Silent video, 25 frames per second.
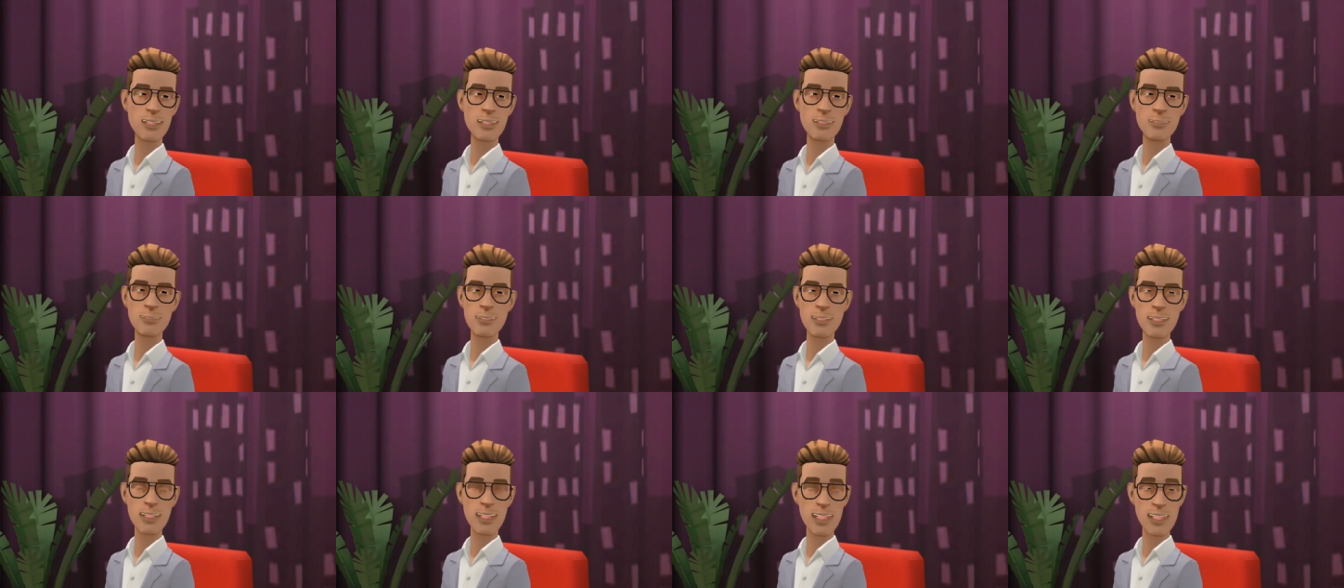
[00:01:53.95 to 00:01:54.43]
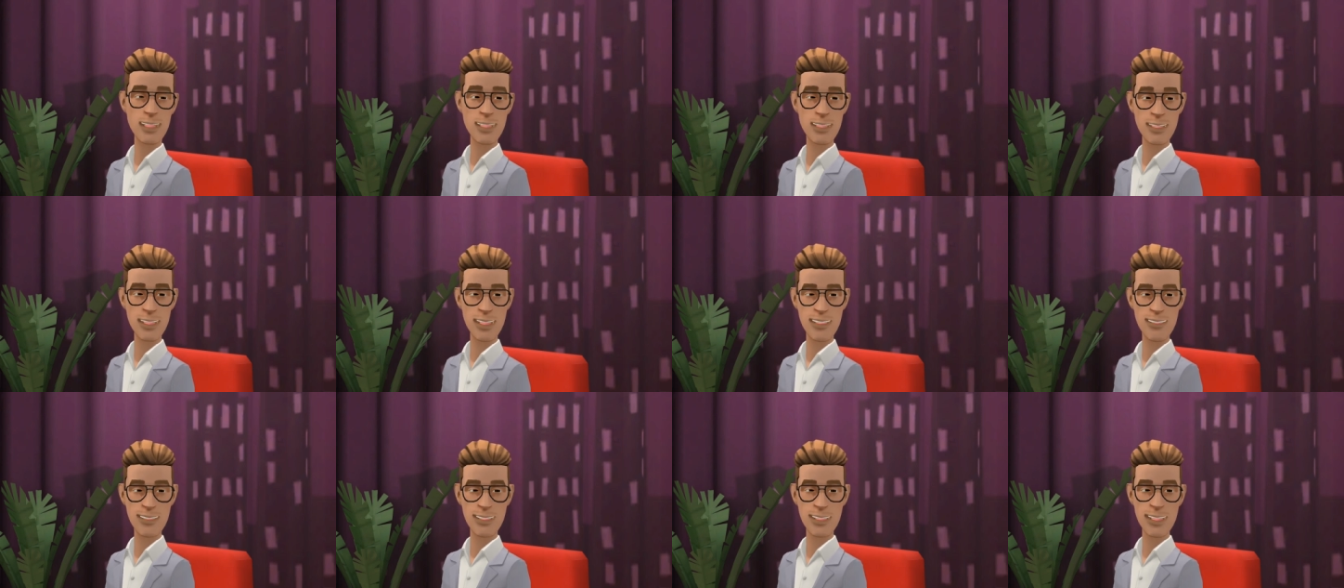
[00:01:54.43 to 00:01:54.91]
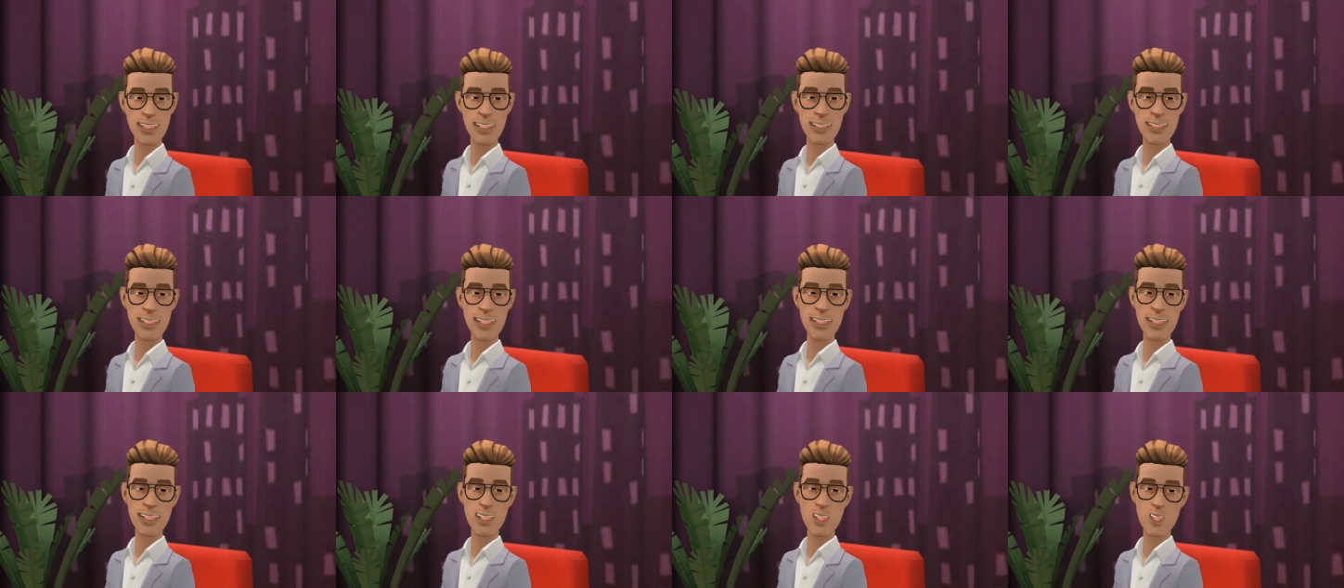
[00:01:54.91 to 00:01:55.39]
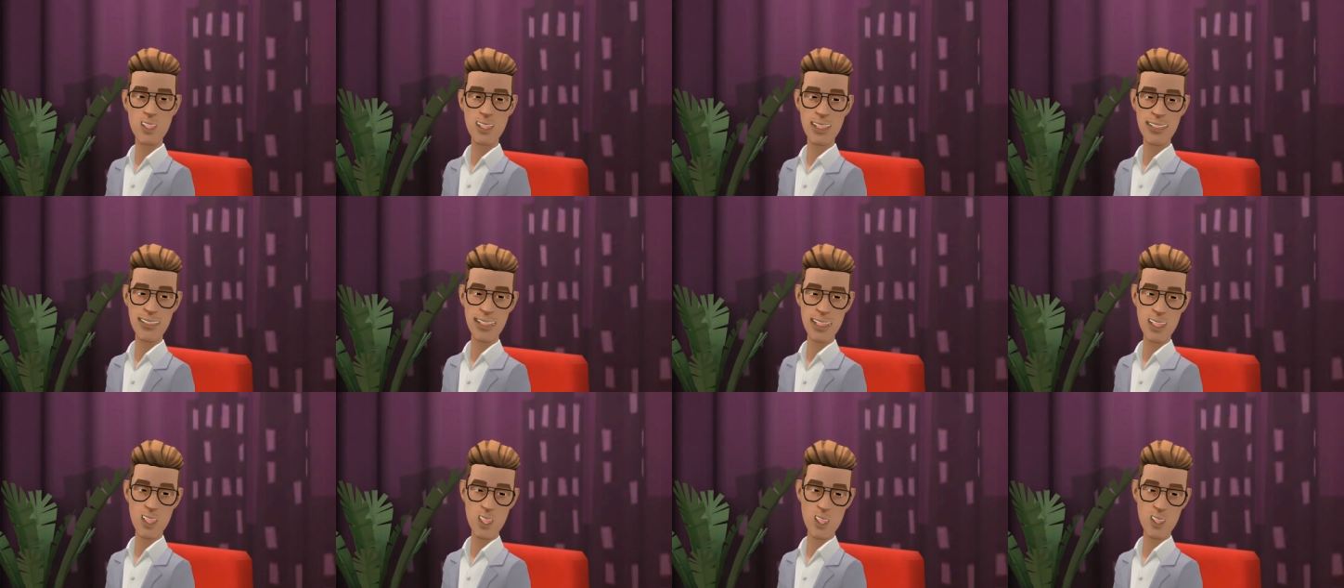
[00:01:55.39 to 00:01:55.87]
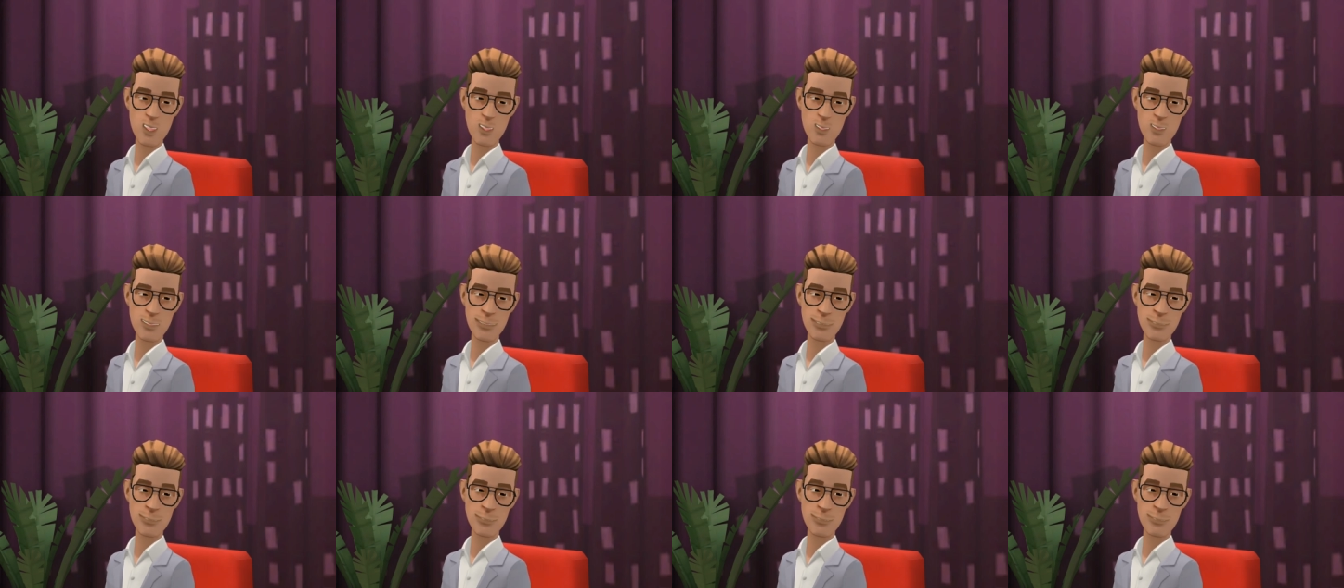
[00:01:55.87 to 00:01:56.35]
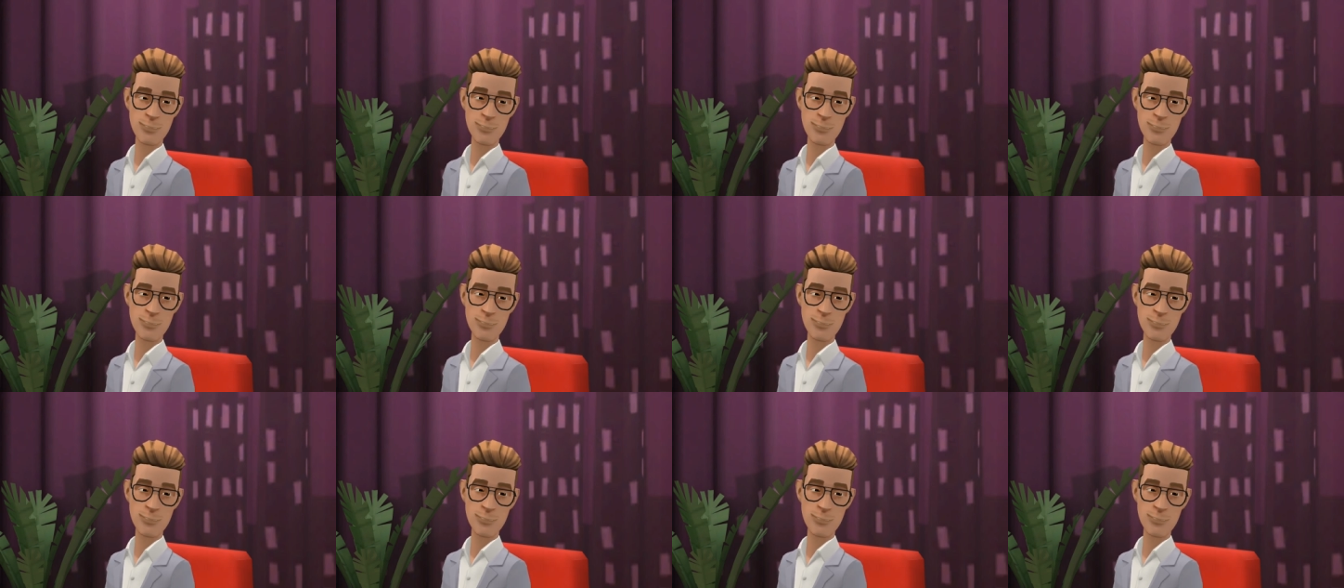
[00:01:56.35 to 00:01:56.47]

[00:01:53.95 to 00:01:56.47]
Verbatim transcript: and stayed at the finest resort, of course.